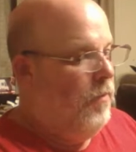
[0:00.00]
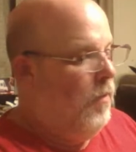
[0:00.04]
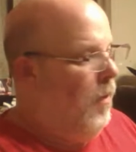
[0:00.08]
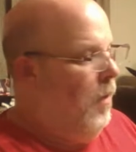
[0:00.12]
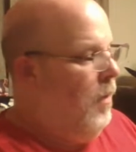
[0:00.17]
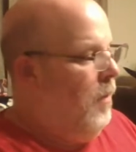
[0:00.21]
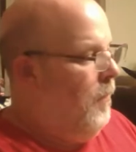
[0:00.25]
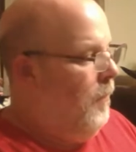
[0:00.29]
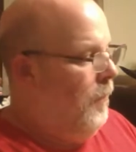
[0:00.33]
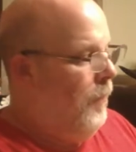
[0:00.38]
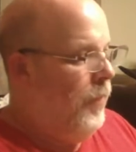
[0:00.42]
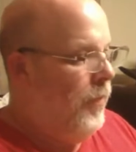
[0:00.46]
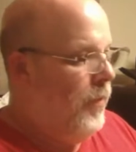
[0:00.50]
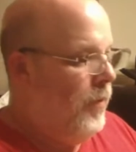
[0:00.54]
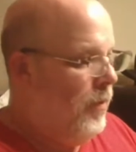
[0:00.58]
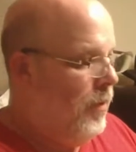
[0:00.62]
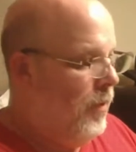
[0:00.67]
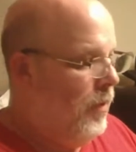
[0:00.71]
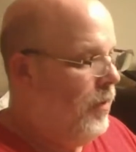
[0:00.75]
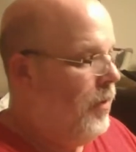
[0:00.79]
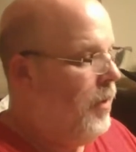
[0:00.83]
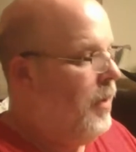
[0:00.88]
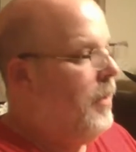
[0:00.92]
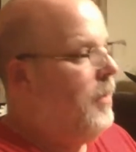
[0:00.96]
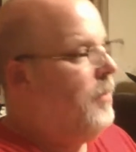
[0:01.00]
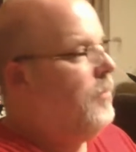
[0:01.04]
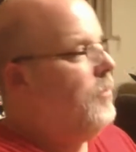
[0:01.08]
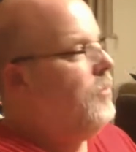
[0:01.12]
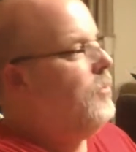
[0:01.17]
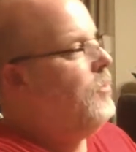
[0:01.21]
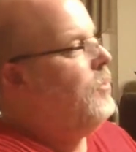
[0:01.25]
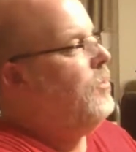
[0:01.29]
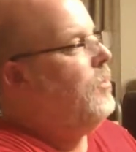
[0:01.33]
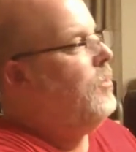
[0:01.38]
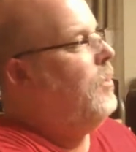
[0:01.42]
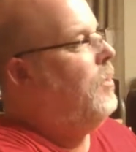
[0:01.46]
All right,
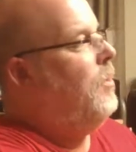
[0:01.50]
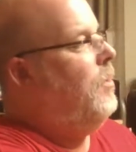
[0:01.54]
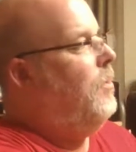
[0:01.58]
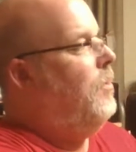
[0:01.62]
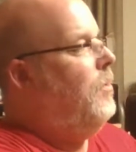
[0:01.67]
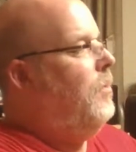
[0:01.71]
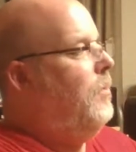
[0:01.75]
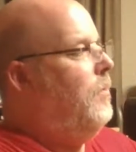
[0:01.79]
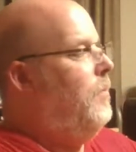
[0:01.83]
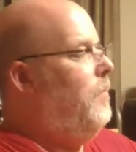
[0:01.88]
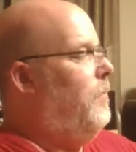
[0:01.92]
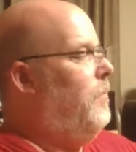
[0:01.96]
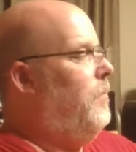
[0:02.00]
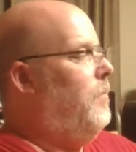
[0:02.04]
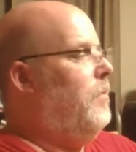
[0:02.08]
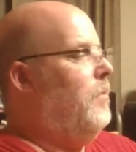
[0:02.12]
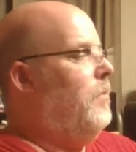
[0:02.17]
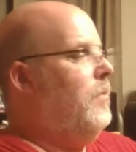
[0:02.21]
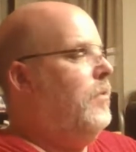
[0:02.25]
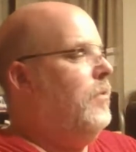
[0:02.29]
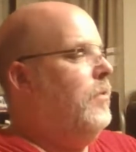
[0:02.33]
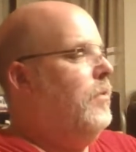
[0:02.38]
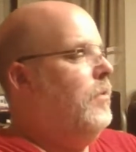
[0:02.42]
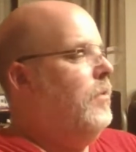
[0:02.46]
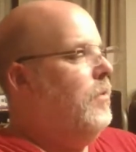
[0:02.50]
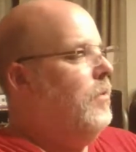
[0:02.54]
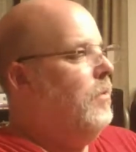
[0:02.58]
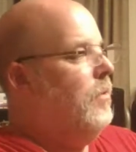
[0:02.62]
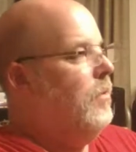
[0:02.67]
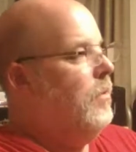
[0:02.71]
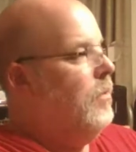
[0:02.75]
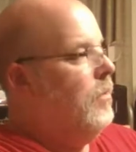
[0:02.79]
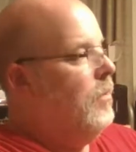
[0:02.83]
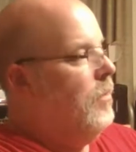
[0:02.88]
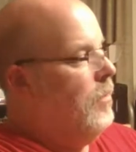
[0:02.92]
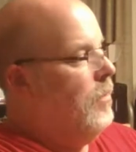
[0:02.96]
so
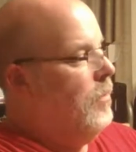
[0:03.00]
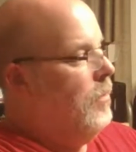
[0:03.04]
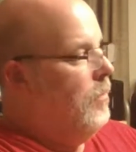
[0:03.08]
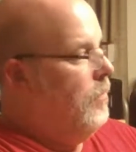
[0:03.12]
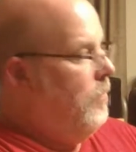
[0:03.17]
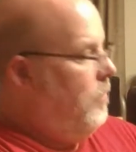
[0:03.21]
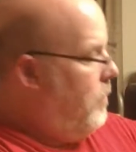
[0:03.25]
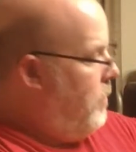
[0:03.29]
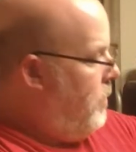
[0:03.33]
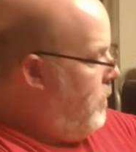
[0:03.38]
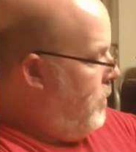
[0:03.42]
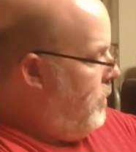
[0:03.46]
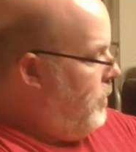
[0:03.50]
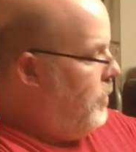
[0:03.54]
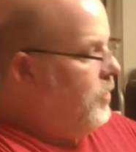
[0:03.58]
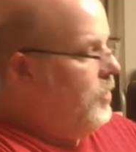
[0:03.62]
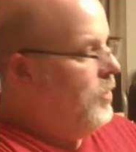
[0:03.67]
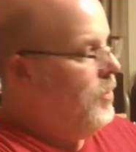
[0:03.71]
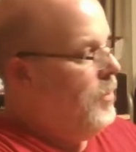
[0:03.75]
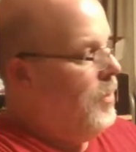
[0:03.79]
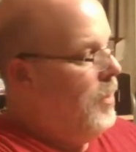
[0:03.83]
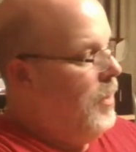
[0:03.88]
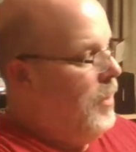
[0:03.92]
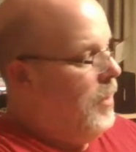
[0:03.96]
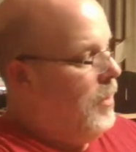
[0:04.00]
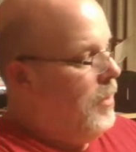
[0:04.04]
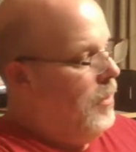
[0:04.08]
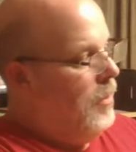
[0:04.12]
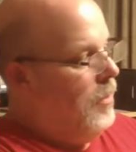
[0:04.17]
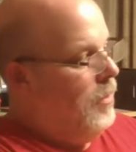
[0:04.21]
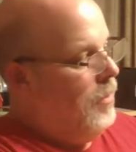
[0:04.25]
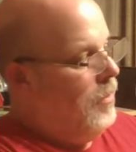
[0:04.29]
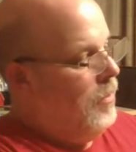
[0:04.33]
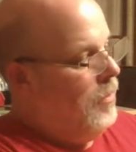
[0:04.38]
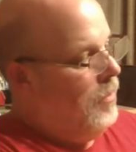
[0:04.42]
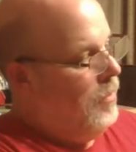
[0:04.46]
we're going to
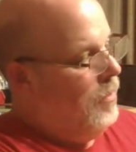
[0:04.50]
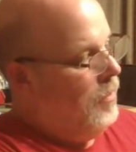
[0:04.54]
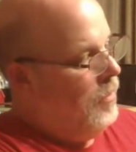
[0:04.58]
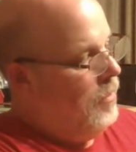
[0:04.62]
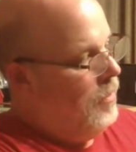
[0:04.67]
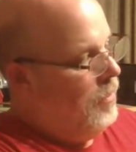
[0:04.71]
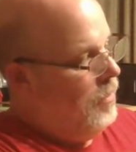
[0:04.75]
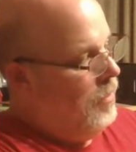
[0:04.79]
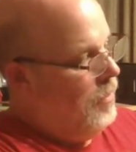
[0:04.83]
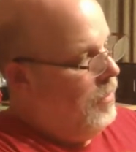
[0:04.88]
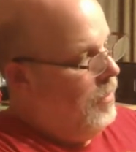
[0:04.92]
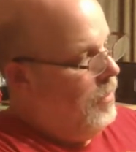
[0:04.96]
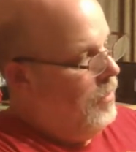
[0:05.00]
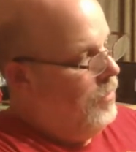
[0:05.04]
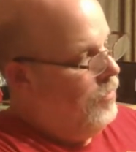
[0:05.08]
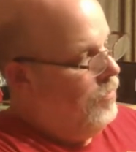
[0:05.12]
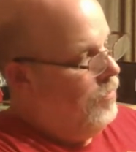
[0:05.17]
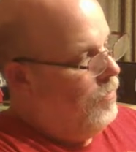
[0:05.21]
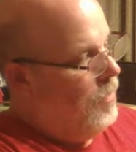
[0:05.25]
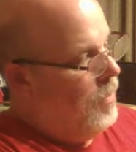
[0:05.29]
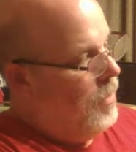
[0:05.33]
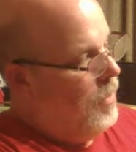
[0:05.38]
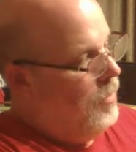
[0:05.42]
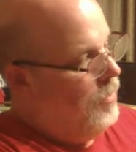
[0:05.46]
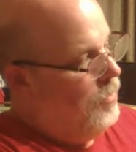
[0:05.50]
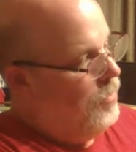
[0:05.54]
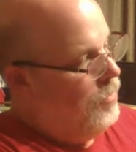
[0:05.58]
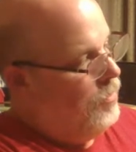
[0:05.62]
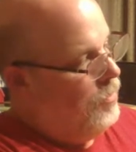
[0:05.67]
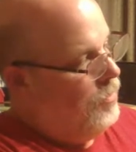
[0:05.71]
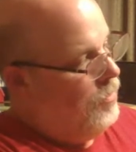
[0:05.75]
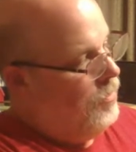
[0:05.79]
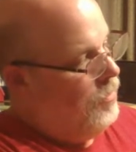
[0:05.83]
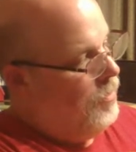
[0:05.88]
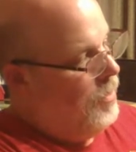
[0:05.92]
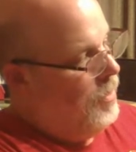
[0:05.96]
snake these wires
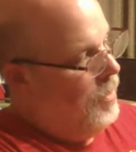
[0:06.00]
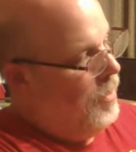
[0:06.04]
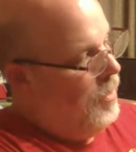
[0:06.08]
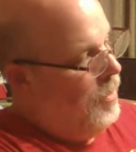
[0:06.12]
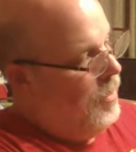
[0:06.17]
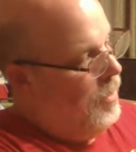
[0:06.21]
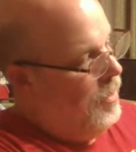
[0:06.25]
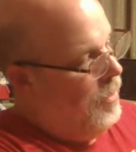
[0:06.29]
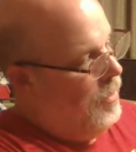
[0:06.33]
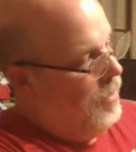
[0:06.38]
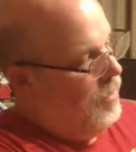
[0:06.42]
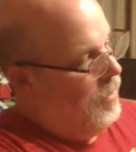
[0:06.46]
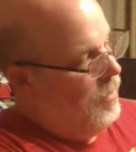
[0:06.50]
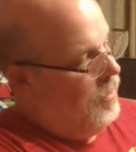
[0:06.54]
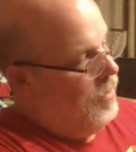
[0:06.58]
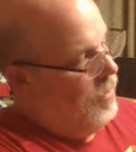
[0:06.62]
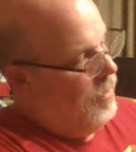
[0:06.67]
through here.